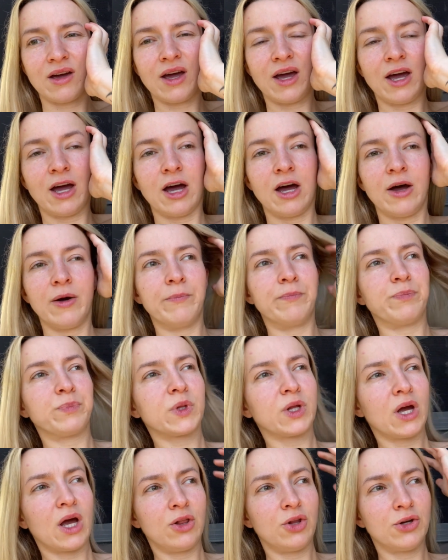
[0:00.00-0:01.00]
Um,
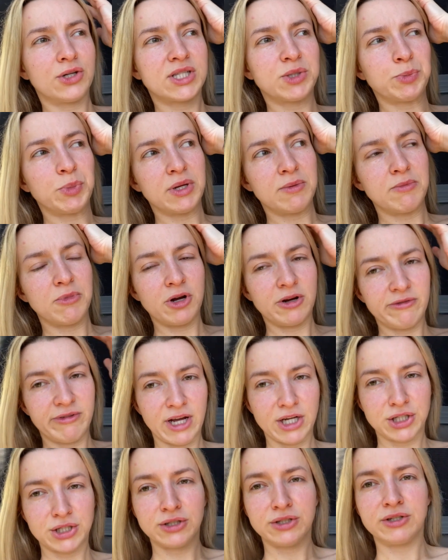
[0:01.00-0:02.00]
I lost a bit of
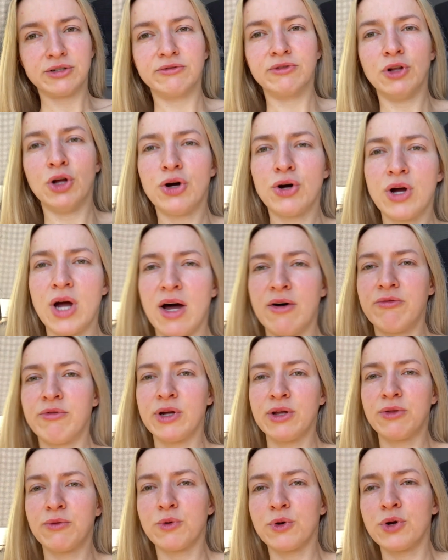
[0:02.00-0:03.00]
motivation to vlog
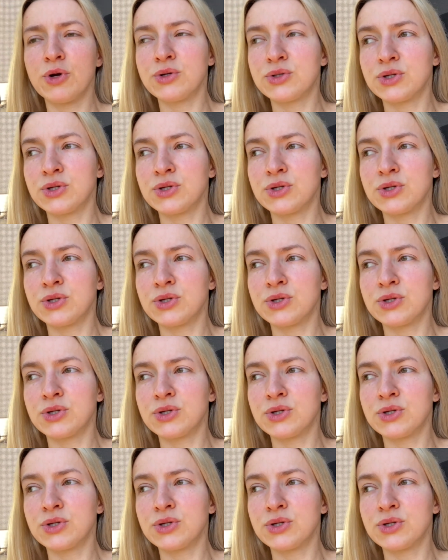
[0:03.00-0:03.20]
halfway through,